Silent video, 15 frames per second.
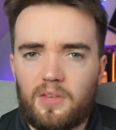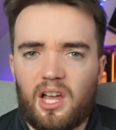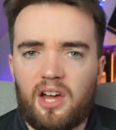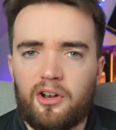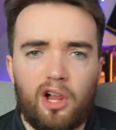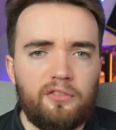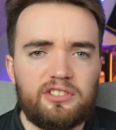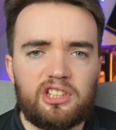and
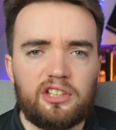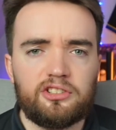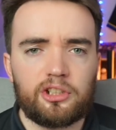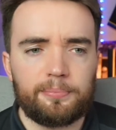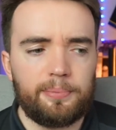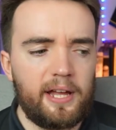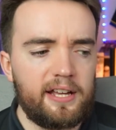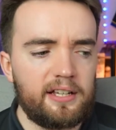all of a sudden you're
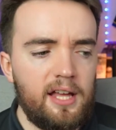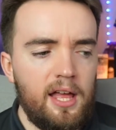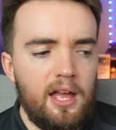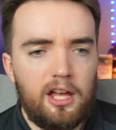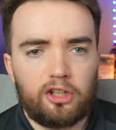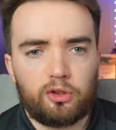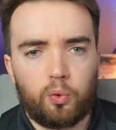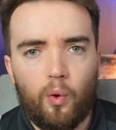playing
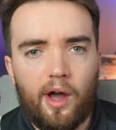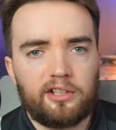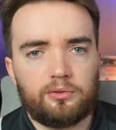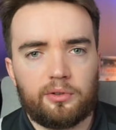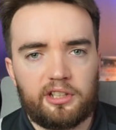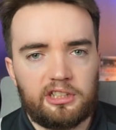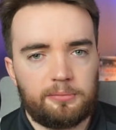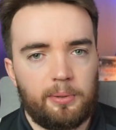twice what
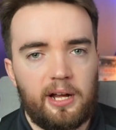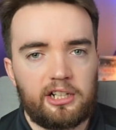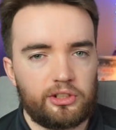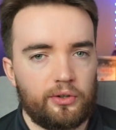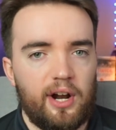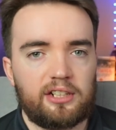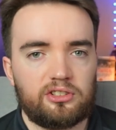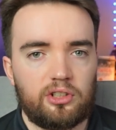these players
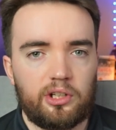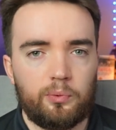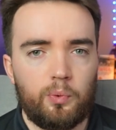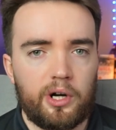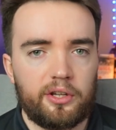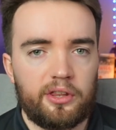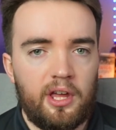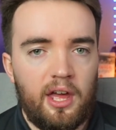are actually
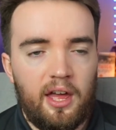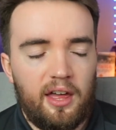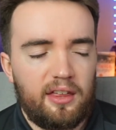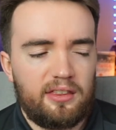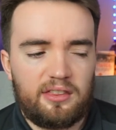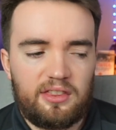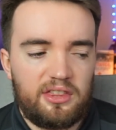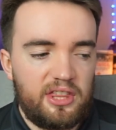worth,
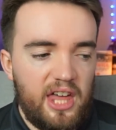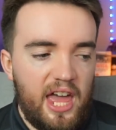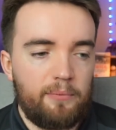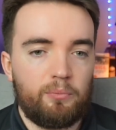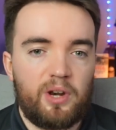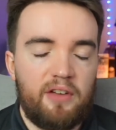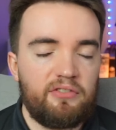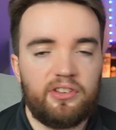then
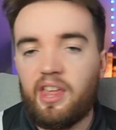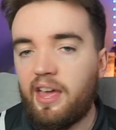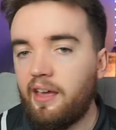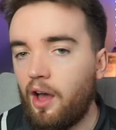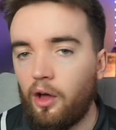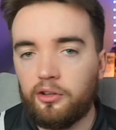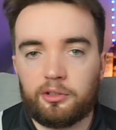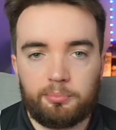whenever they
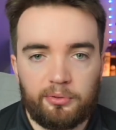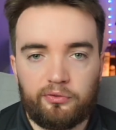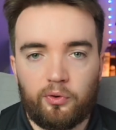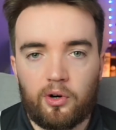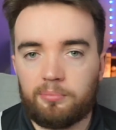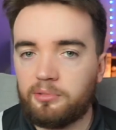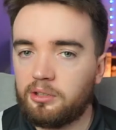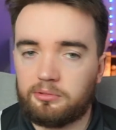
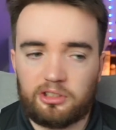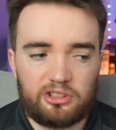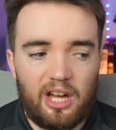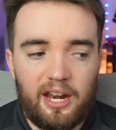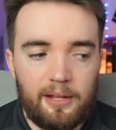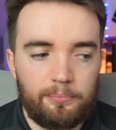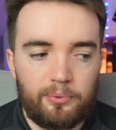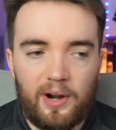underperform, you're just
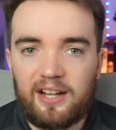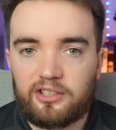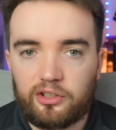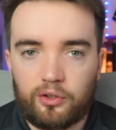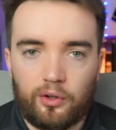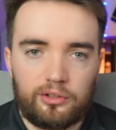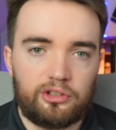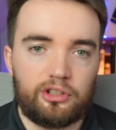adding pressure
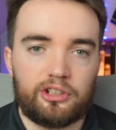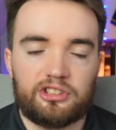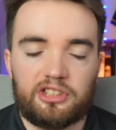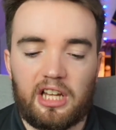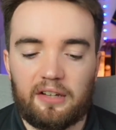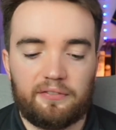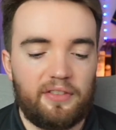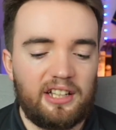onto
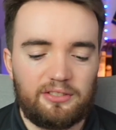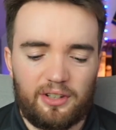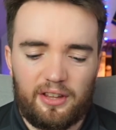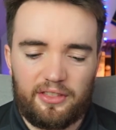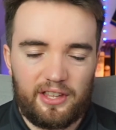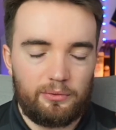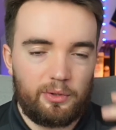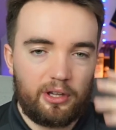yourself. That's what I
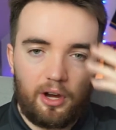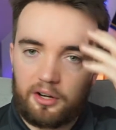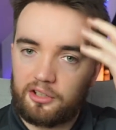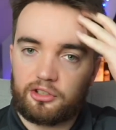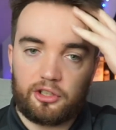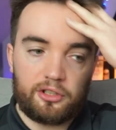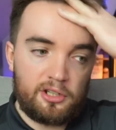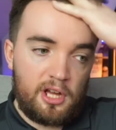think we got to
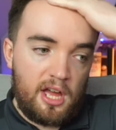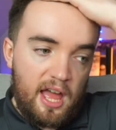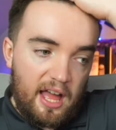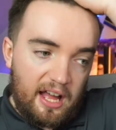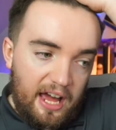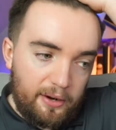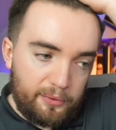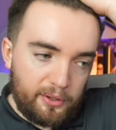do.
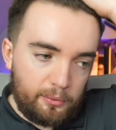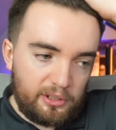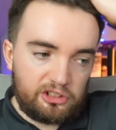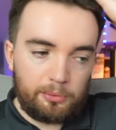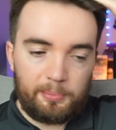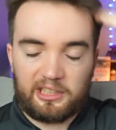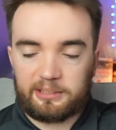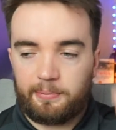I don't think we
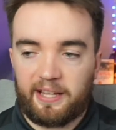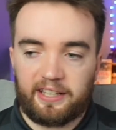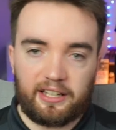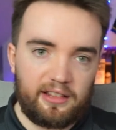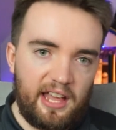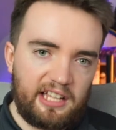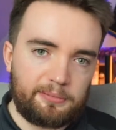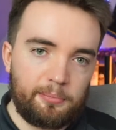should be spending
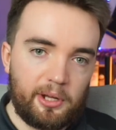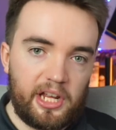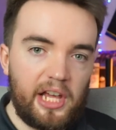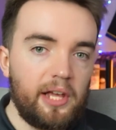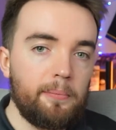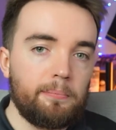less money,